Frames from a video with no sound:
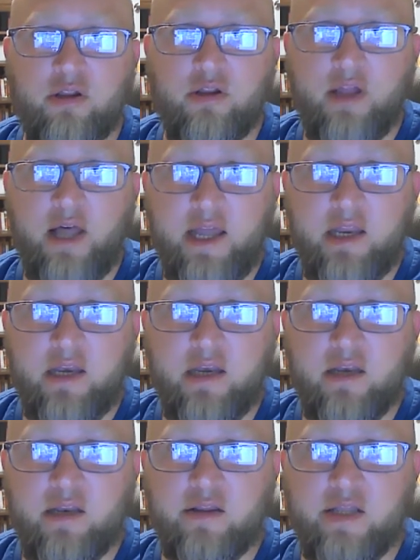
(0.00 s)
light
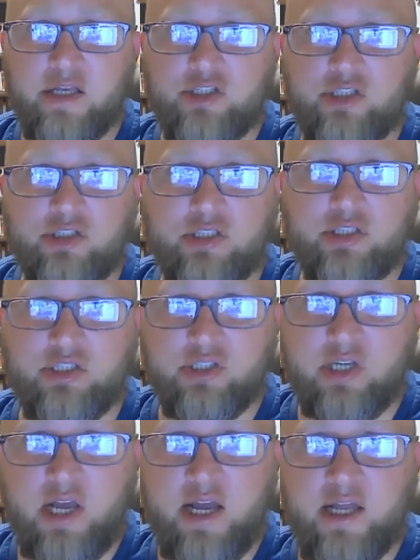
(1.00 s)
that Jesus
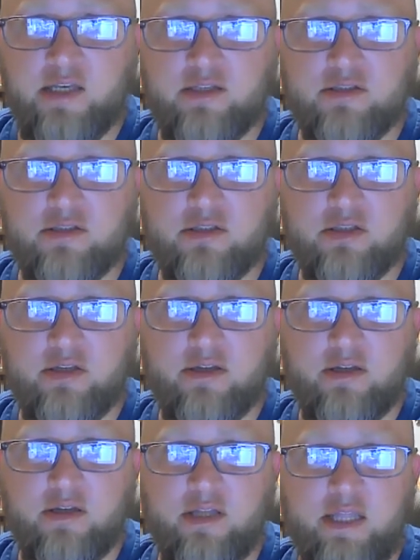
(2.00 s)
shines
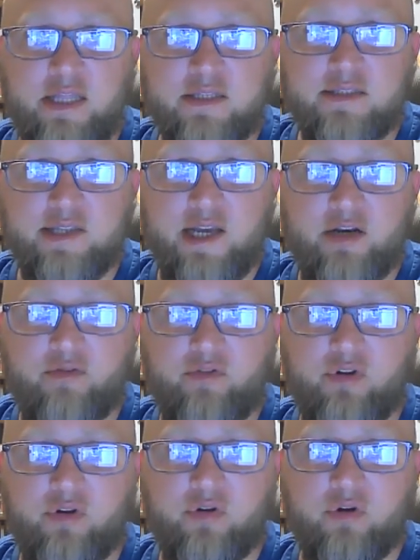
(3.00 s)
inside of
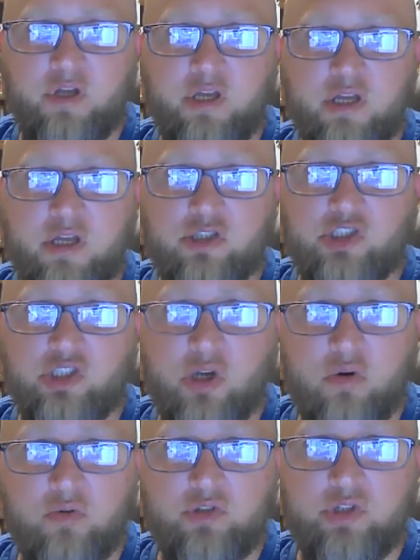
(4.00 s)
you
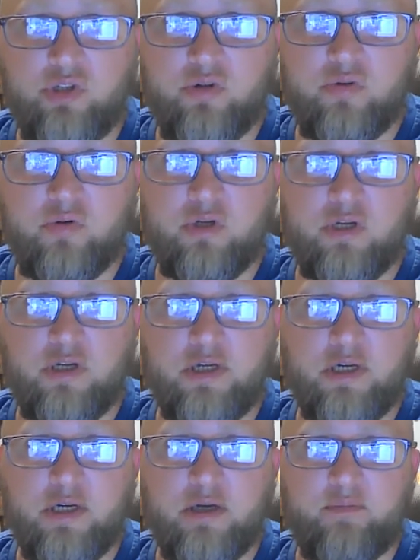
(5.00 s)
shows you
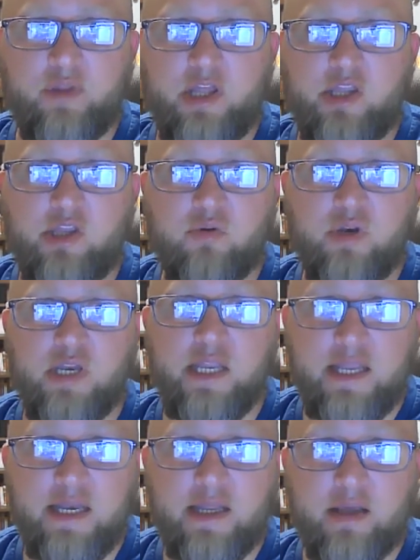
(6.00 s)
that you
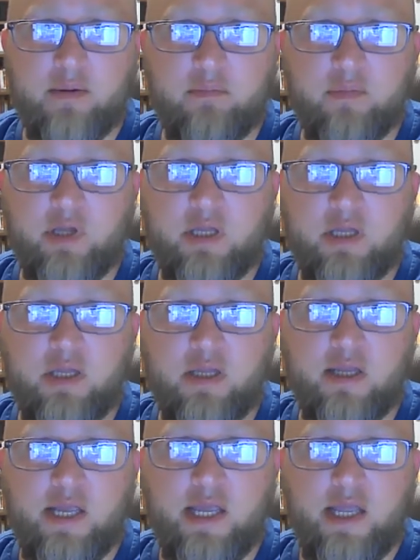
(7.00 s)
need him,
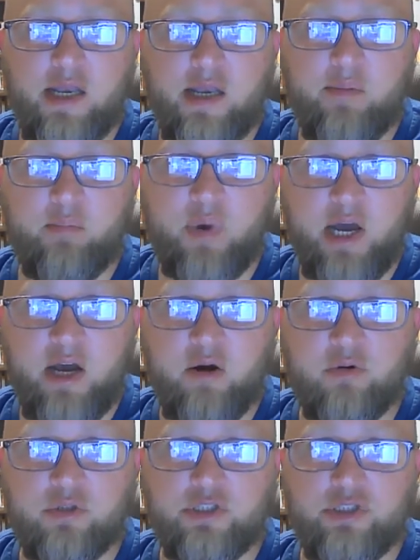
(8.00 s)
and
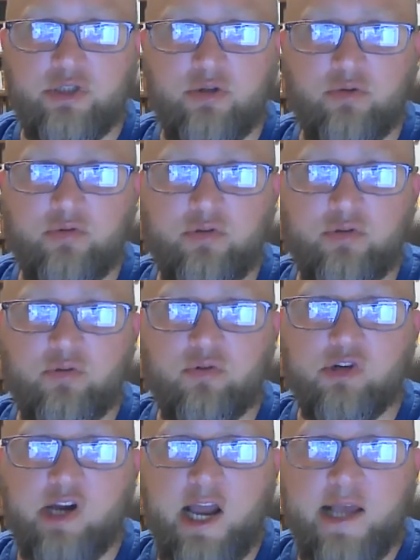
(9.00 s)
empowers you to
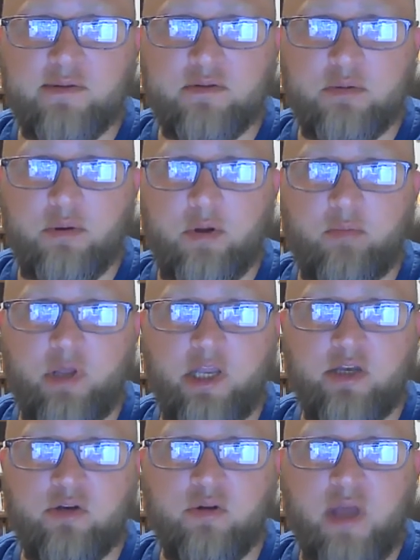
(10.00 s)
grasp him
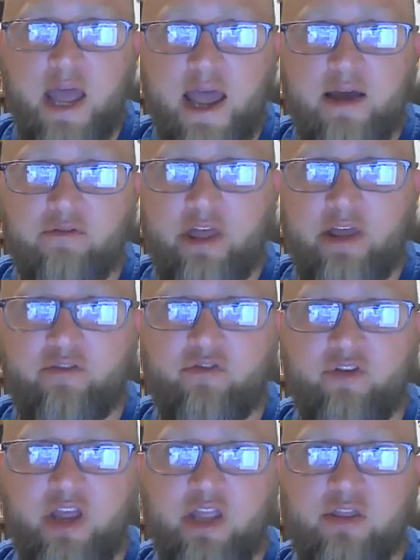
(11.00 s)
and to have that
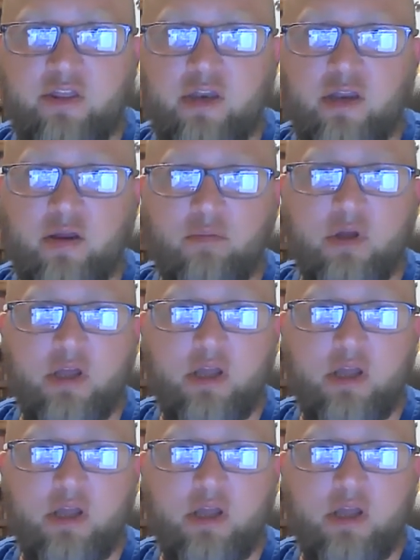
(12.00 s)
faith in him.